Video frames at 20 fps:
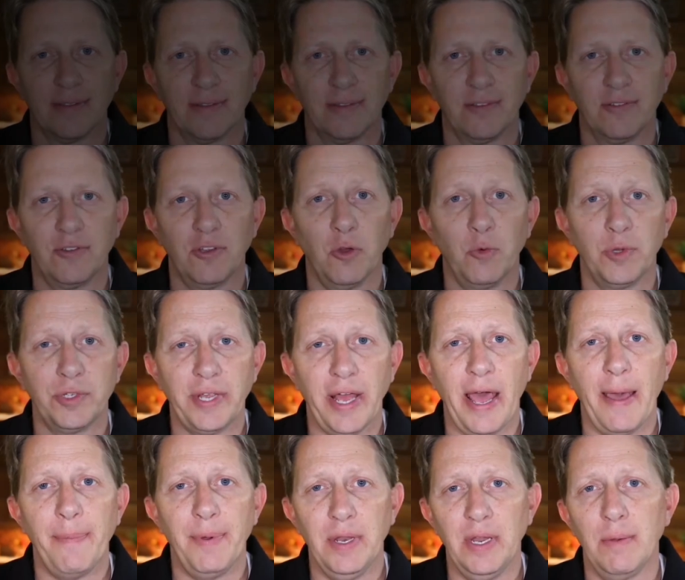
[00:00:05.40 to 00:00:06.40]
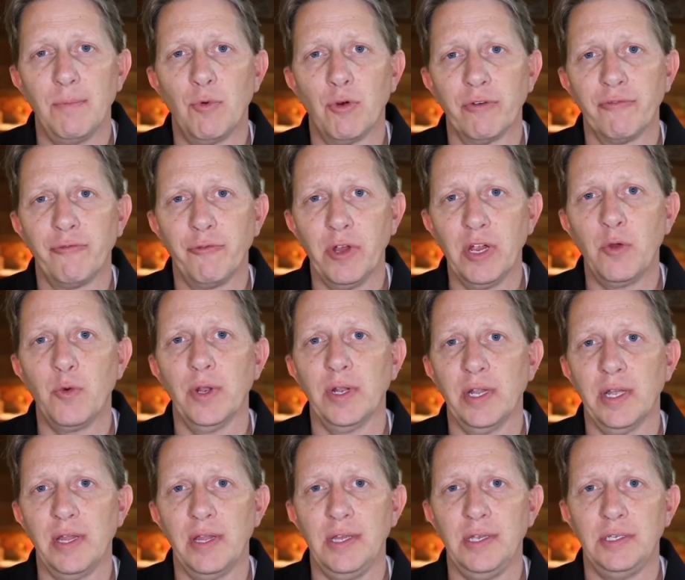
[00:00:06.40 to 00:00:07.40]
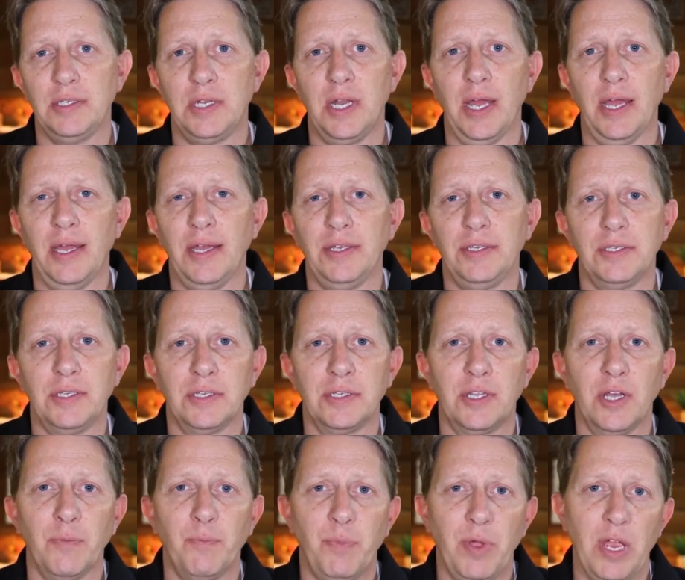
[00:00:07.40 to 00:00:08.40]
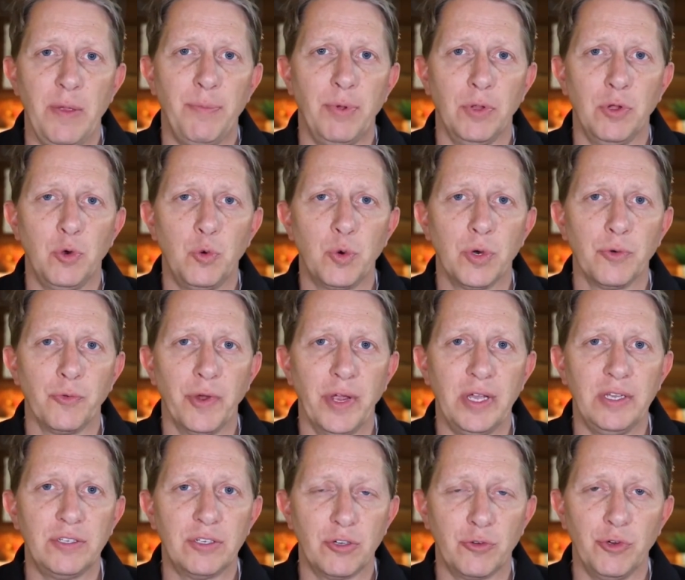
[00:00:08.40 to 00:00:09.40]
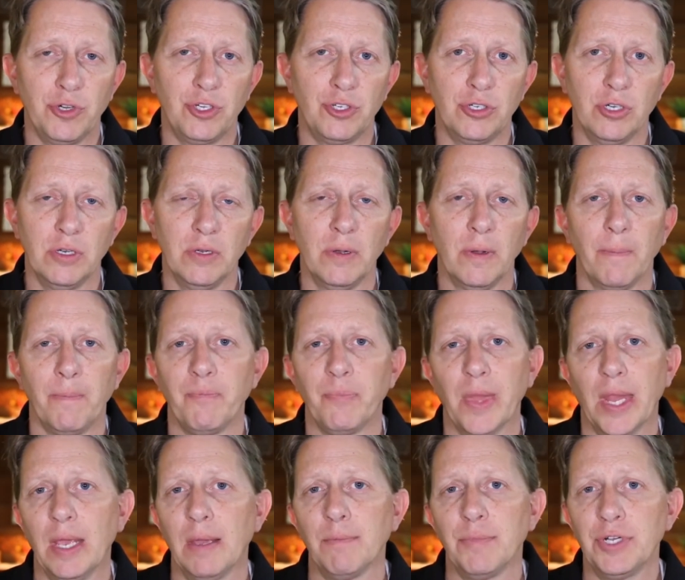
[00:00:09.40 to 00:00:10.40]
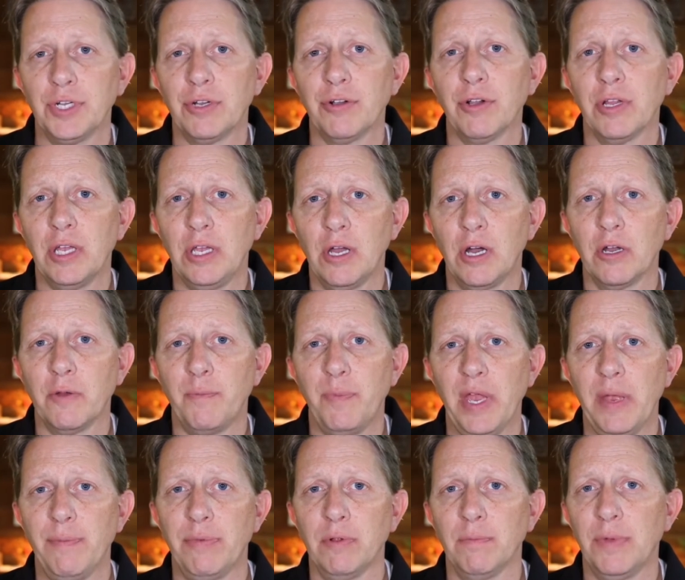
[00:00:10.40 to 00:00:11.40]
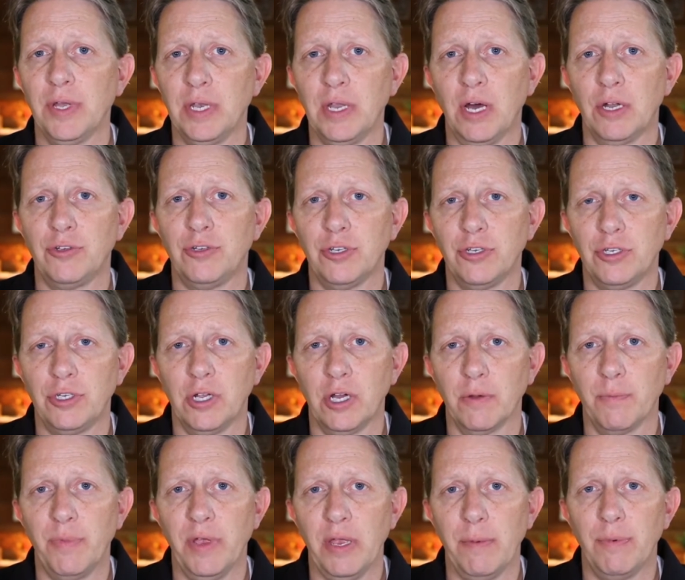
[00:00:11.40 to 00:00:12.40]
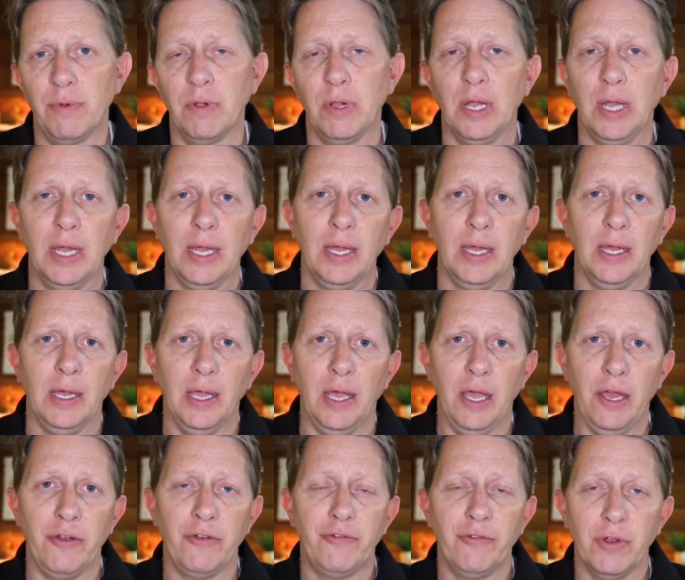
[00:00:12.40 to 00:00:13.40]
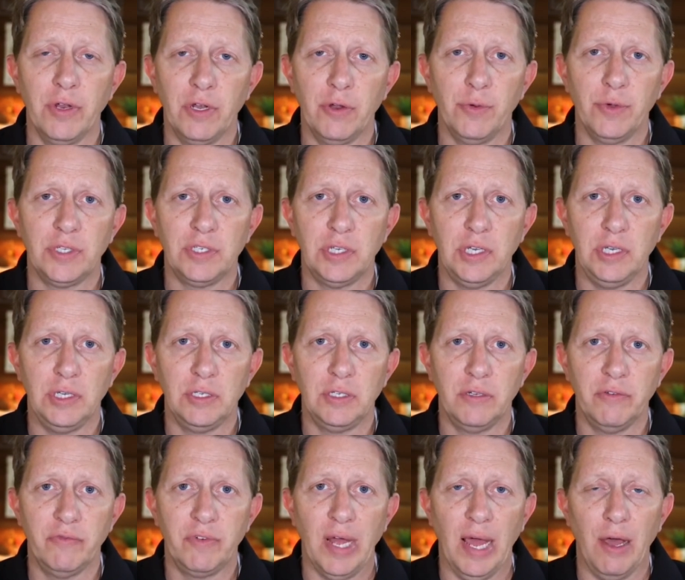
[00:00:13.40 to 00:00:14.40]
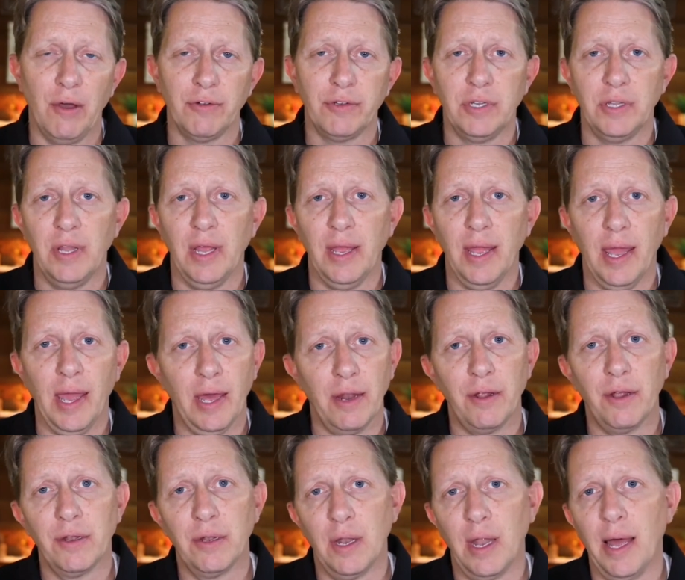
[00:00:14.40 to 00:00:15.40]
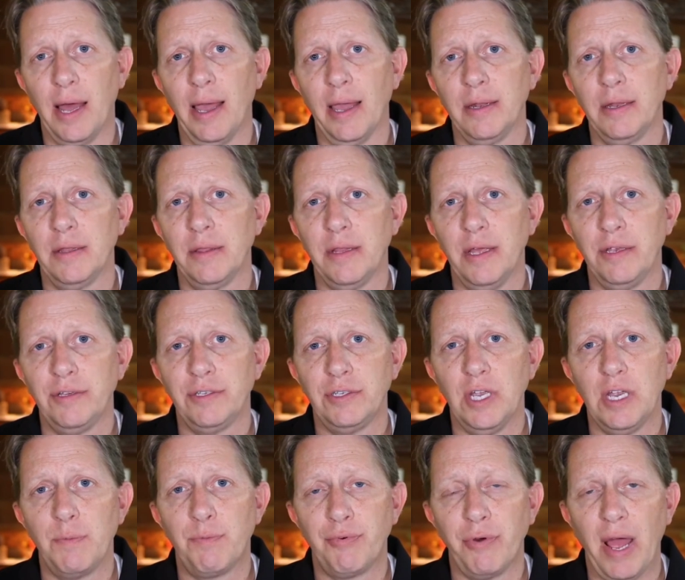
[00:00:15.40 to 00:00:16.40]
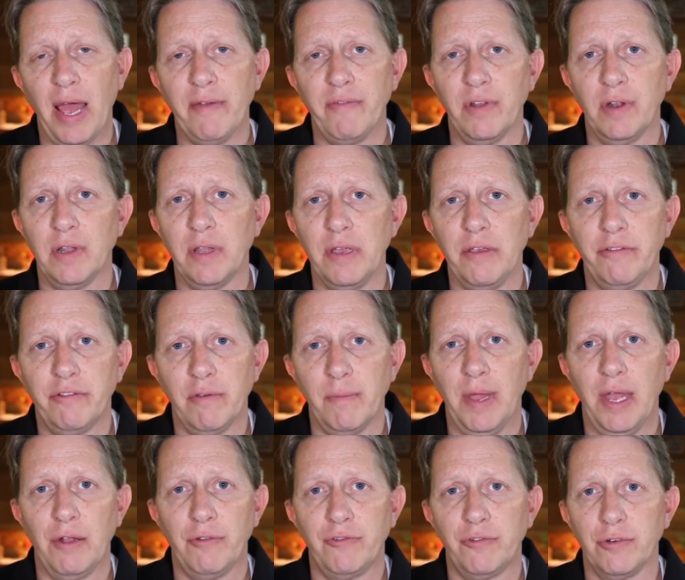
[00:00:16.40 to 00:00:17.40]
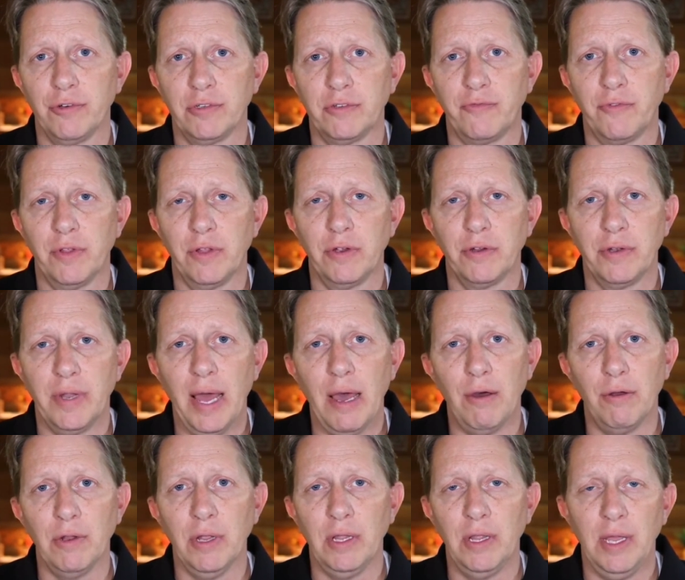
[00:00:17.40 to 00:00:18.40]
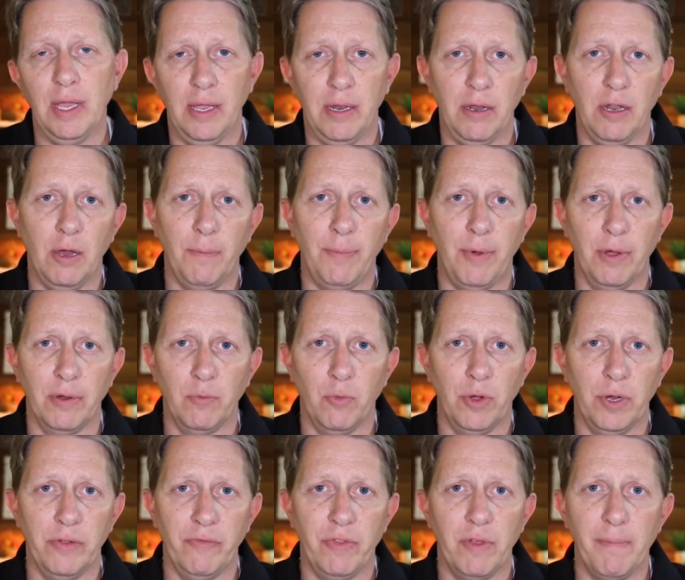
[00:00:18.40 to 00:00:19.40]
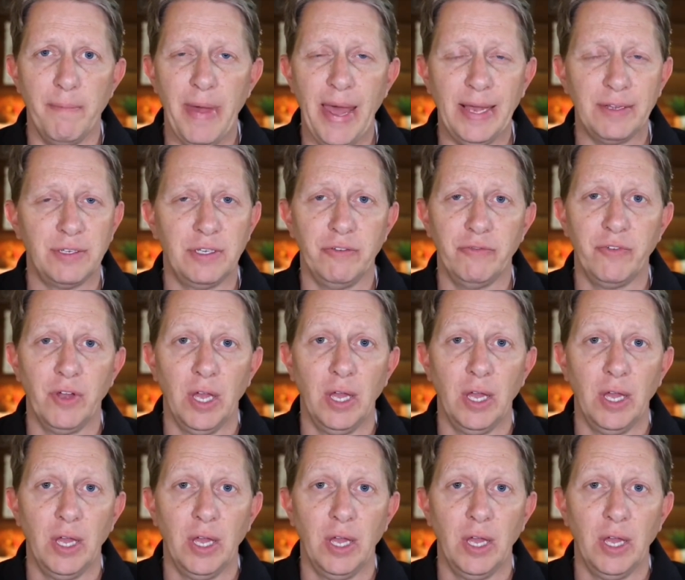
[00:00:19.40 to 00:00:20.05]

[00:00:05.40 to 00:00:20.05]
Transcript: So, what's happening more frequently these days is that people who were raised Christian, particularly young people, but not just young people, enter into a season of doubt and they head online and they seek privately some answers for their doubt and they end up on one of the massive